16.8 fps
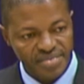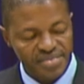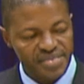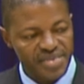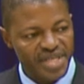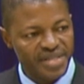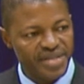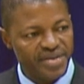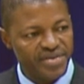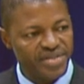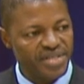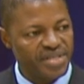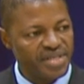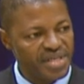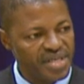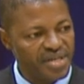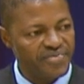that there is
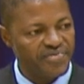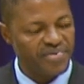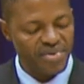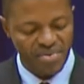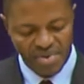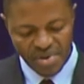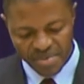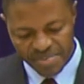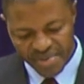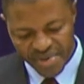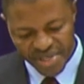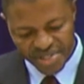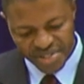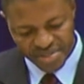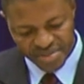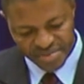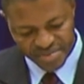need for
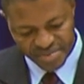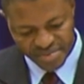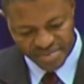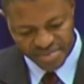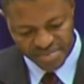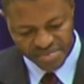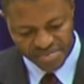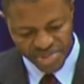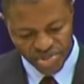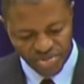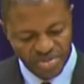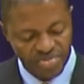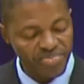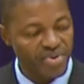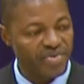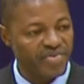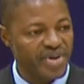cooperation between
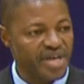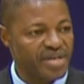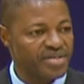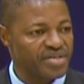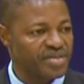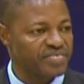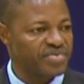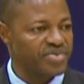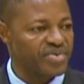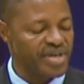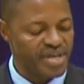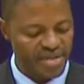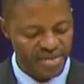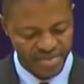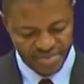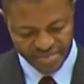providers of training,